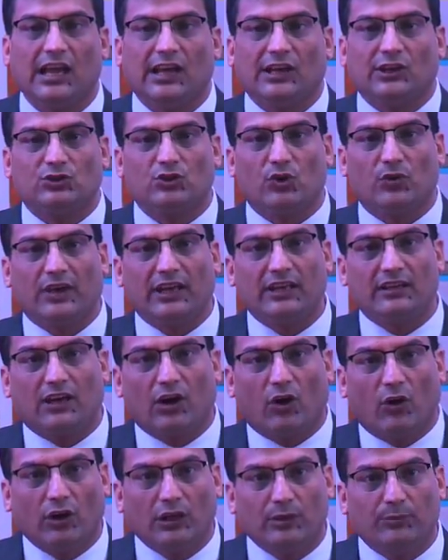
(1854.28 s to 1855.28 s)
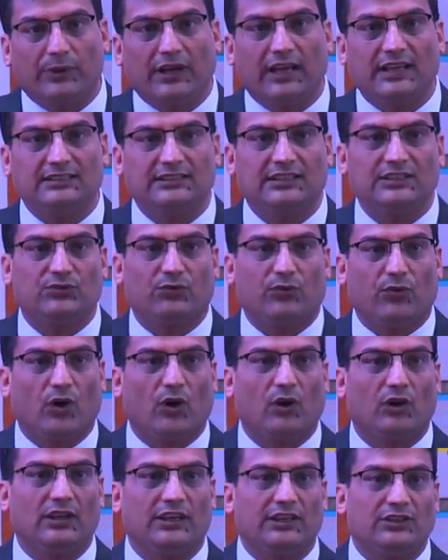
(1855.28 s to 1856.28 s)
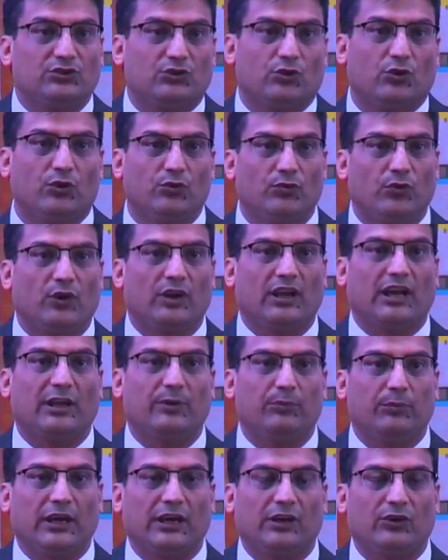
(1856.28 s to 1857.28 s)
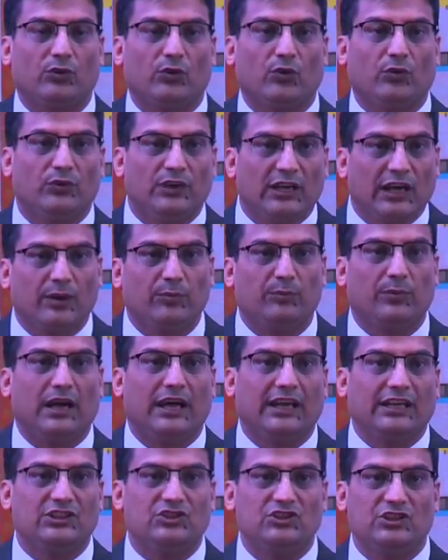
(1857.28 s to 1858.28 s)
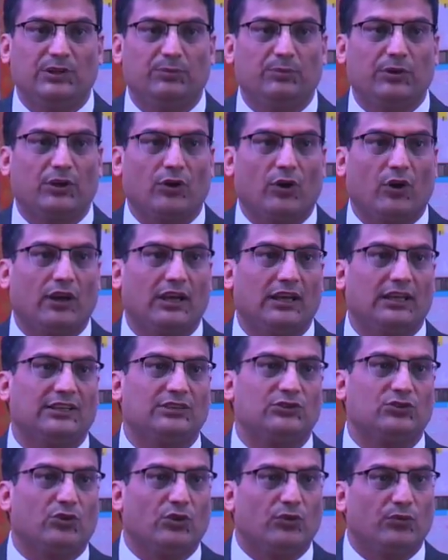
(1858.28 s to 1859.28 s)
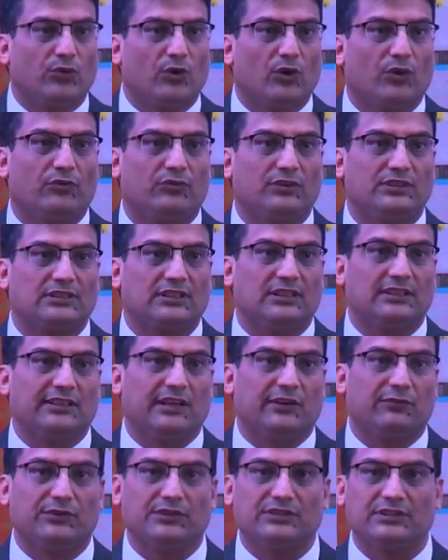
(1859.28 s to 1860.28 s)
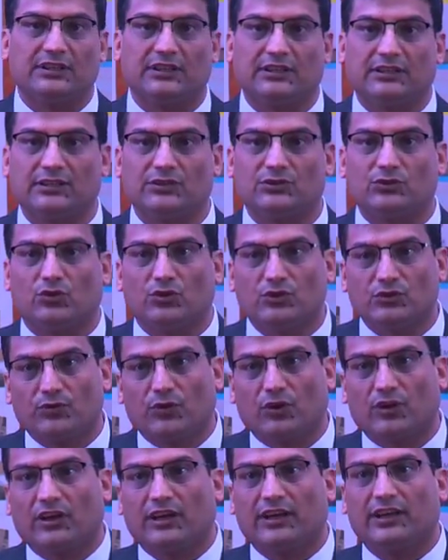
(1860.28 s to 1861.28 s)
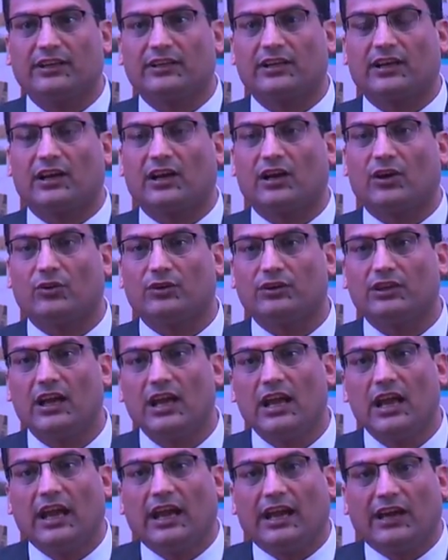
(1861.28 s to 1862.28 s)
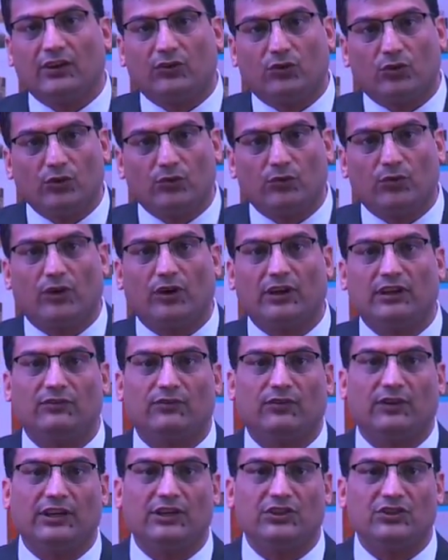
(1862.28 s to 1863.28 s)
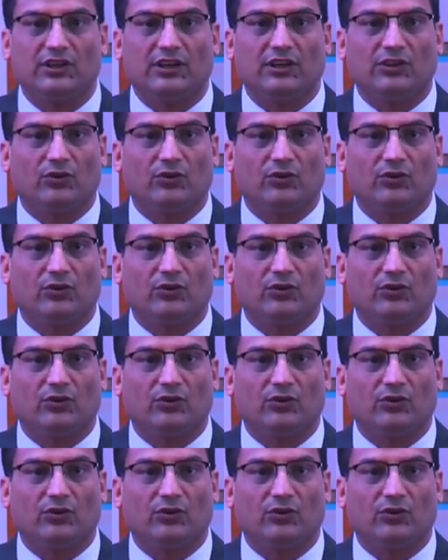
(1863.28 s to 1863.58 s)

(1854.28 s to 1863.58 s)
So when oil prices fall, it's good for our macro. We are buying cheaper oil, it's good for fiscal deficit, it's good for current account, it's good for inflation,